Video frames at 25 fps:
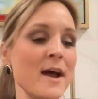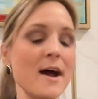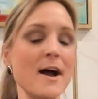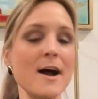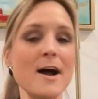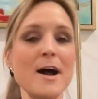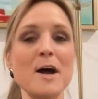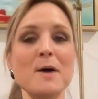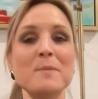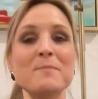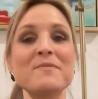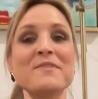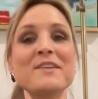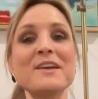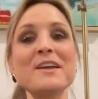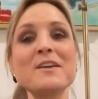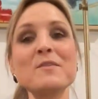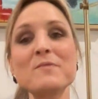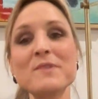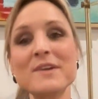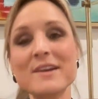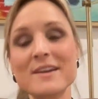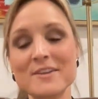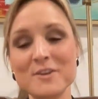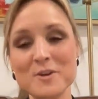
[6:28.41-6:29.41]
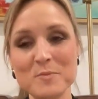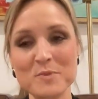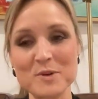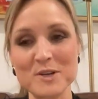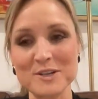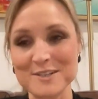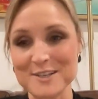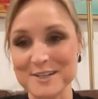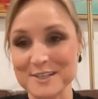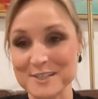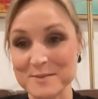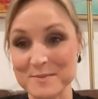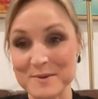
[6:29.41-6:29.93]
Then your
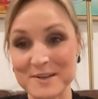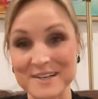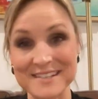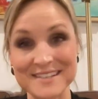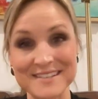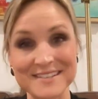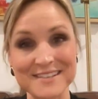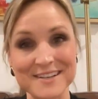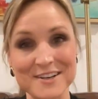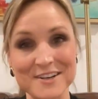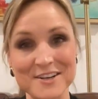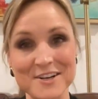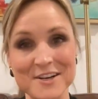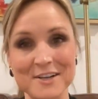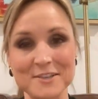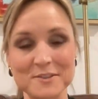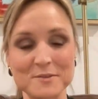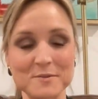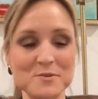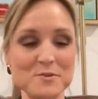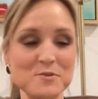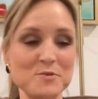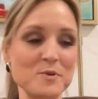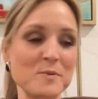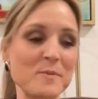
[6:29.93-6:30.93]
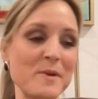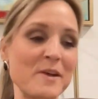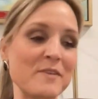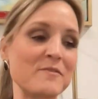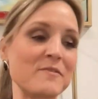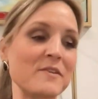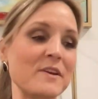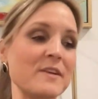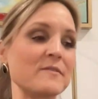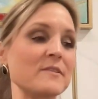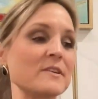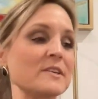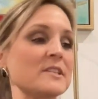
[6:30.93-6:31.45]
book talks about a sunk cost, which is one of my
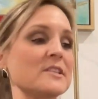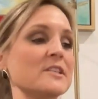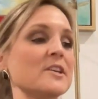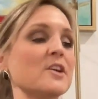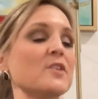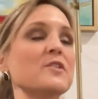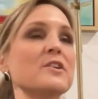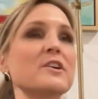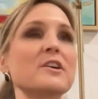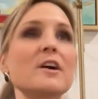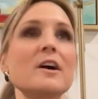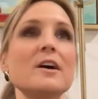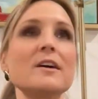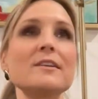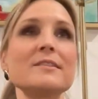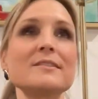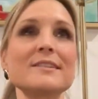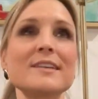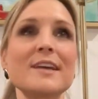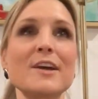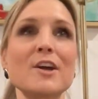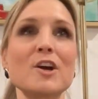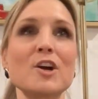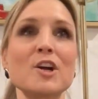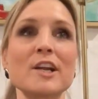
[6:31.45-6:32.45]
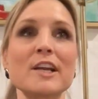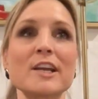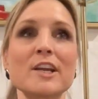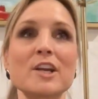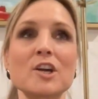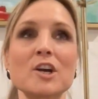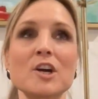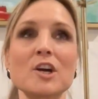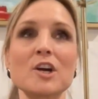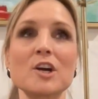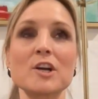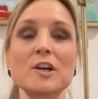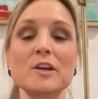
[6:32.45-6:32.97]
favorites. So the costs that are
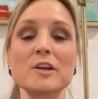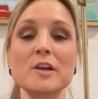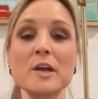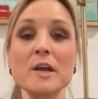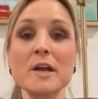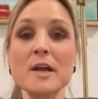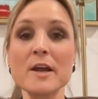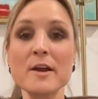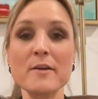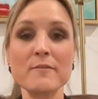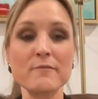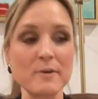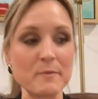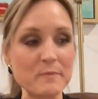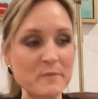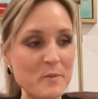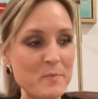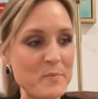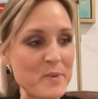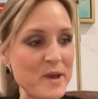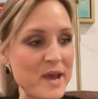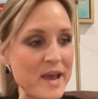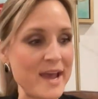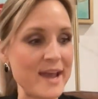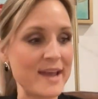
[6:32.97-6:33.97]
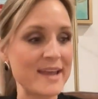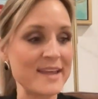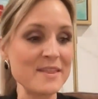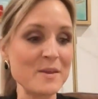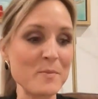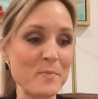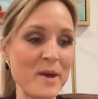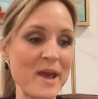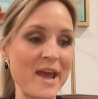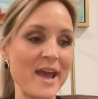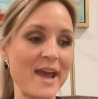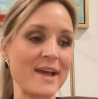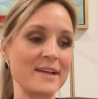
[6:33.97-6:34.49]
incurred from in
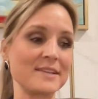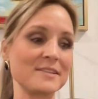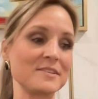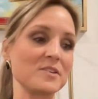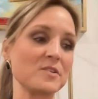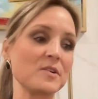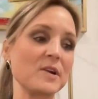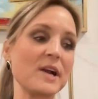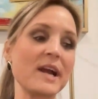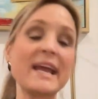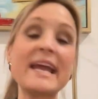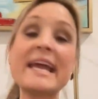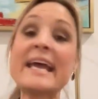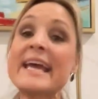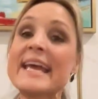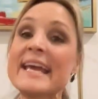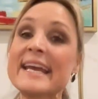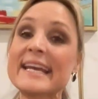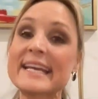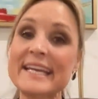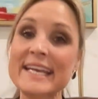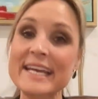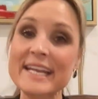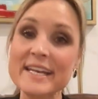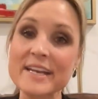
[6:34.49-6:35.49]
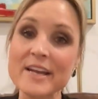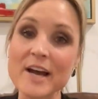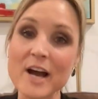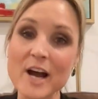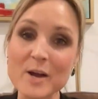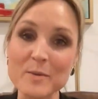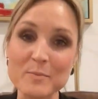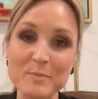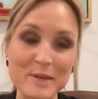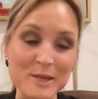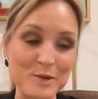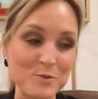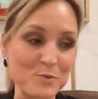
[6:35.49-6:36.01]
the past, all right, it
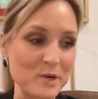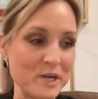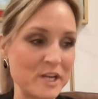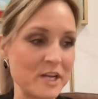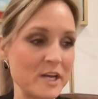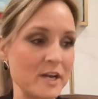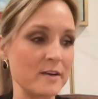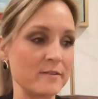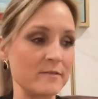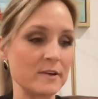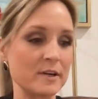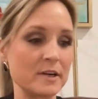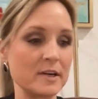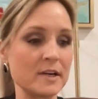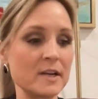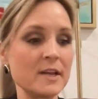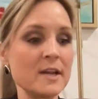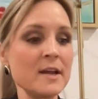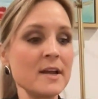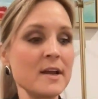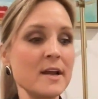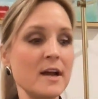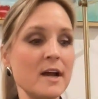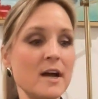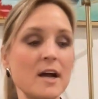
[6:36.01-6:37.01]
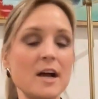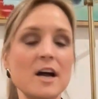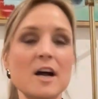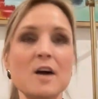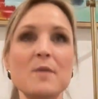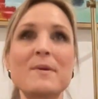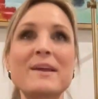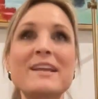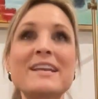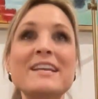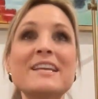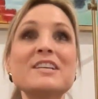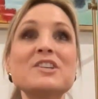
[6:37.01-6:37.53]
cannot be recovered.
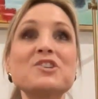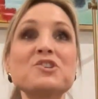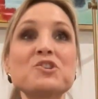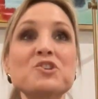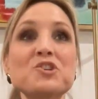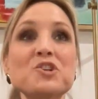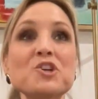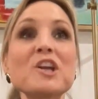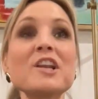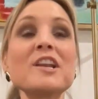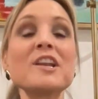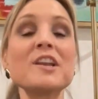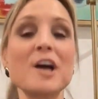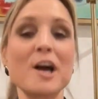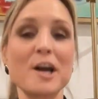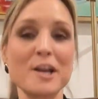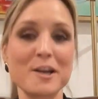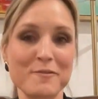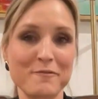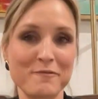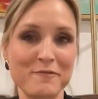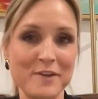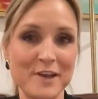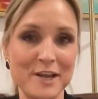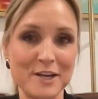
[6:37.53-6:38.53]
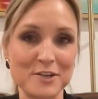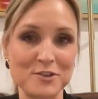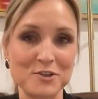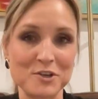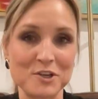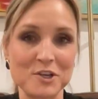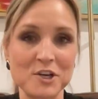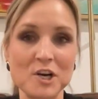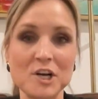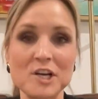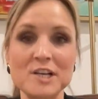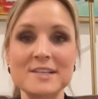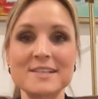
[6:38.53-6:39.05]
And it should not affect
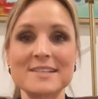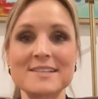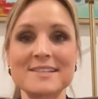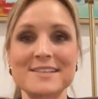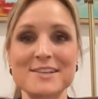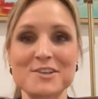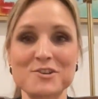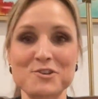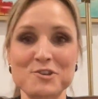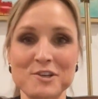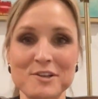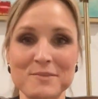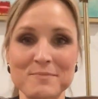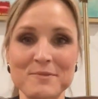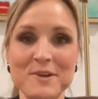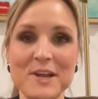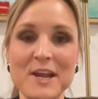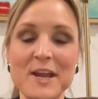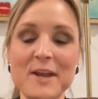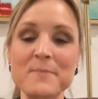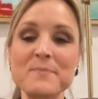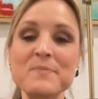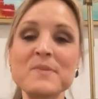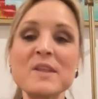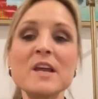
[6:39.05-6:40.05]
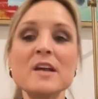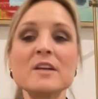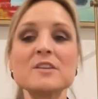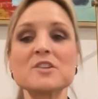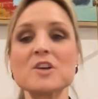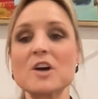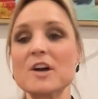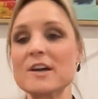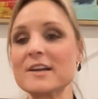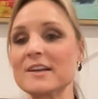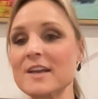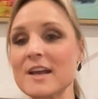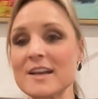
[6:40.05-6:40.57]
your current decision. Okay.
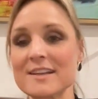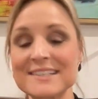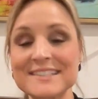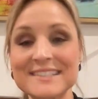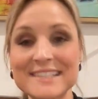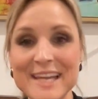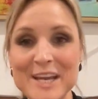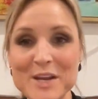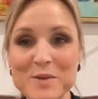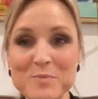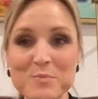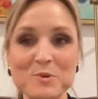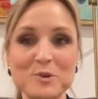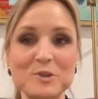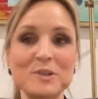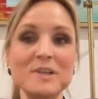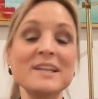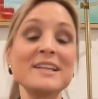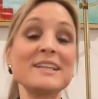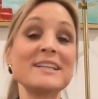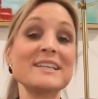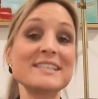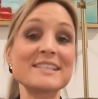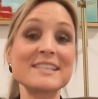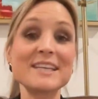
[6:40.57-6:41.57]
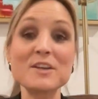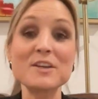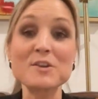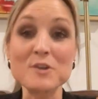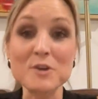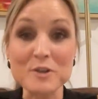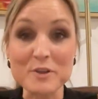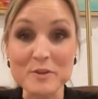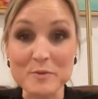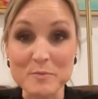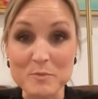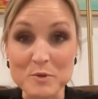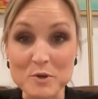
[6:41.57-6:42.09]
So example, let's say you
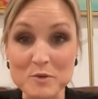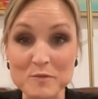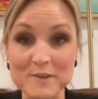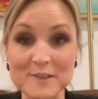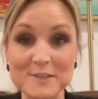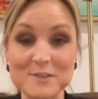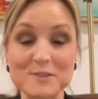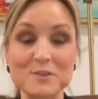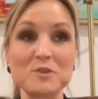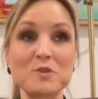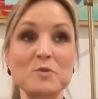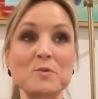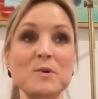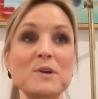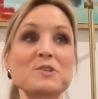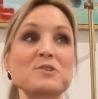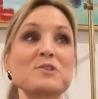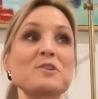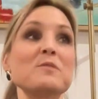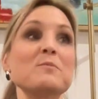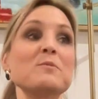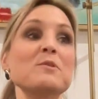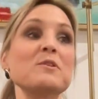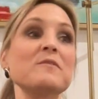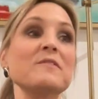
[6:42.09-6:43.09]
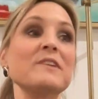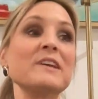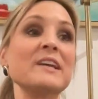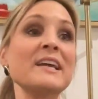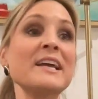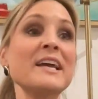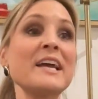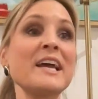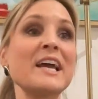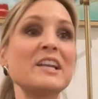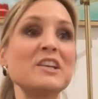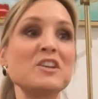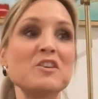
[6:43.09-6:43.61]
go to the movies and you're watching a movie
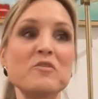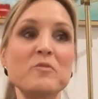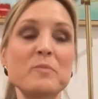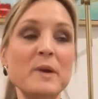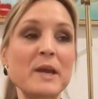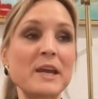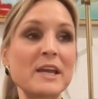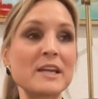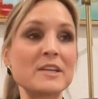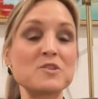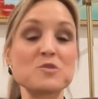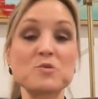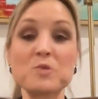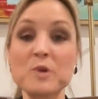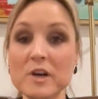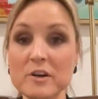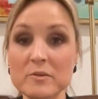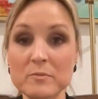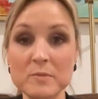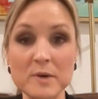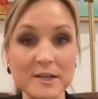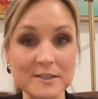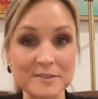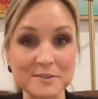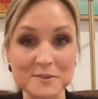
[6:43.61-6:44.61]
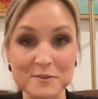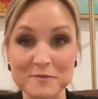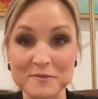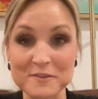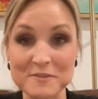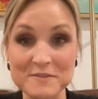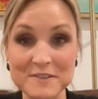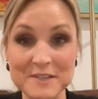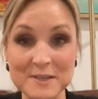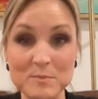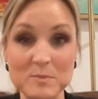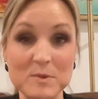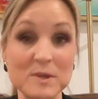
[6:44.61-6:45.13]
and you've paid $12 or
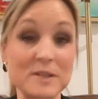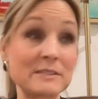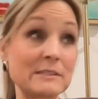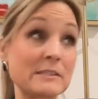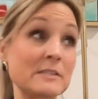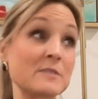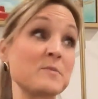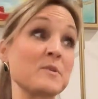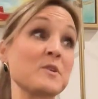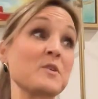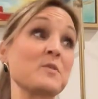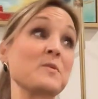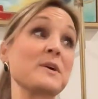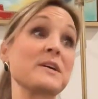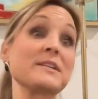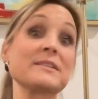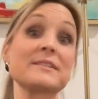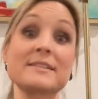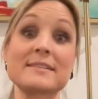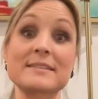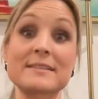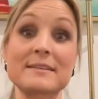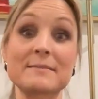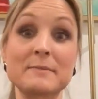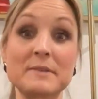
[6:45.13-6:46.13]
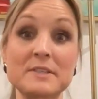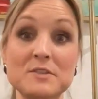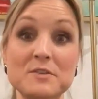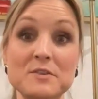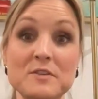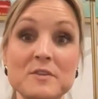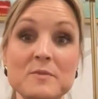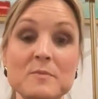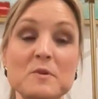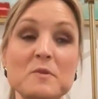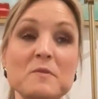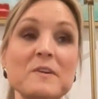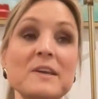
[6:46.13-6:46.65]
$15. It's been a while since I've been to
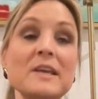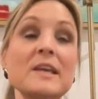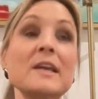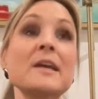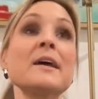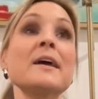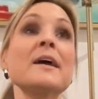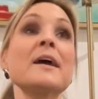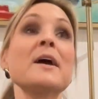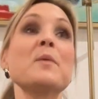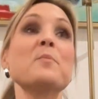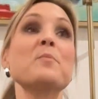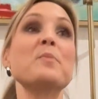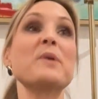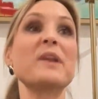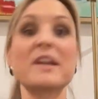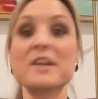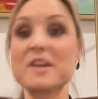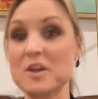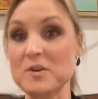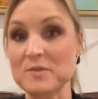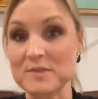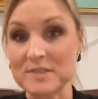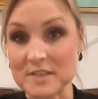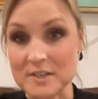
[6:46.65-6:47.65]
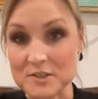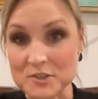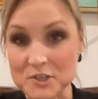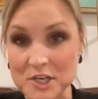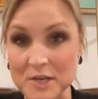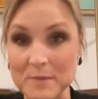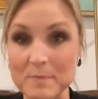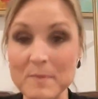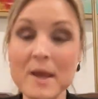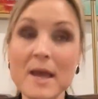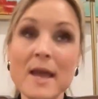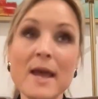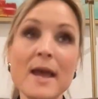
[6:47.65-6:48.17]
the movie, but I know it's not
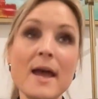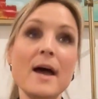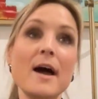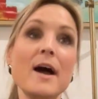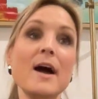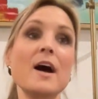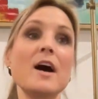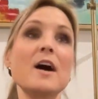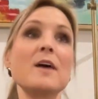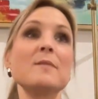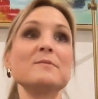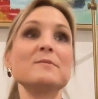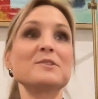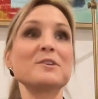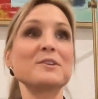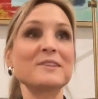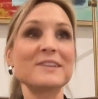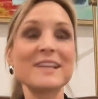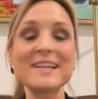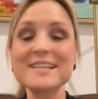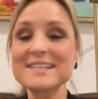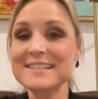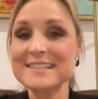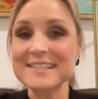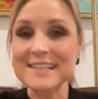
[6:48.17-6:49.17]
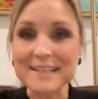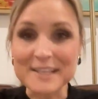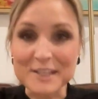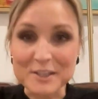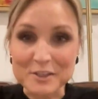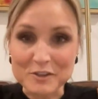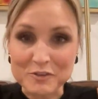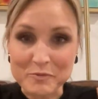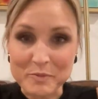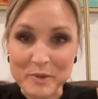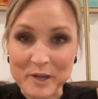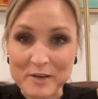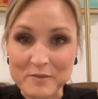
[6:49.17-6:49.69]
cheap. So let's say
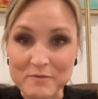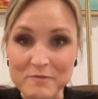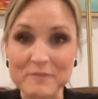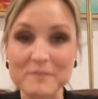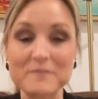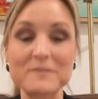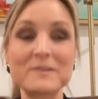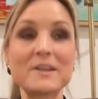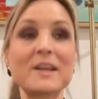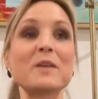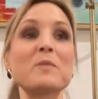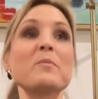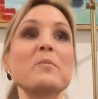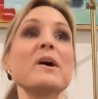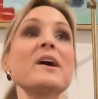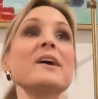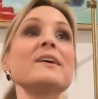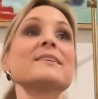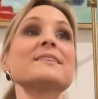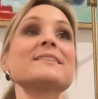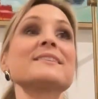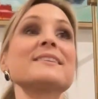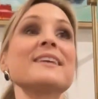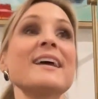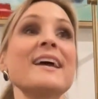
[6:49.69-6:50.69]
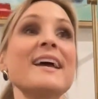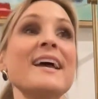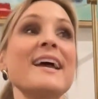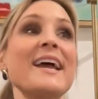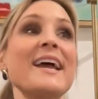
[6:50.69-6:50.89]
that you've paid $15